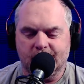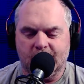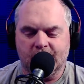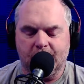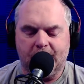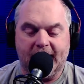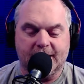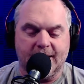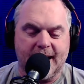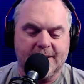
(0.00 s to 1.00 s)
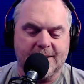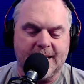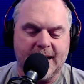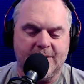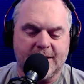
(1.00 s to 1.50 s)
I'll get back to that uh,
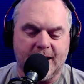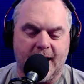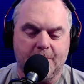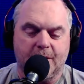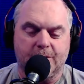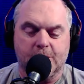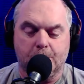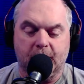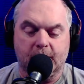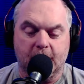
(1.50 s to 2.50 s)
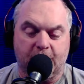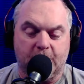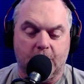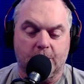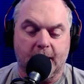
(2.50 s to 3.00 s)
in the time difference, but the
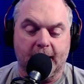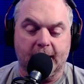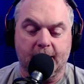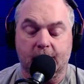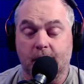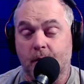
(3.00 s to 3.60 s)
phone ringing or,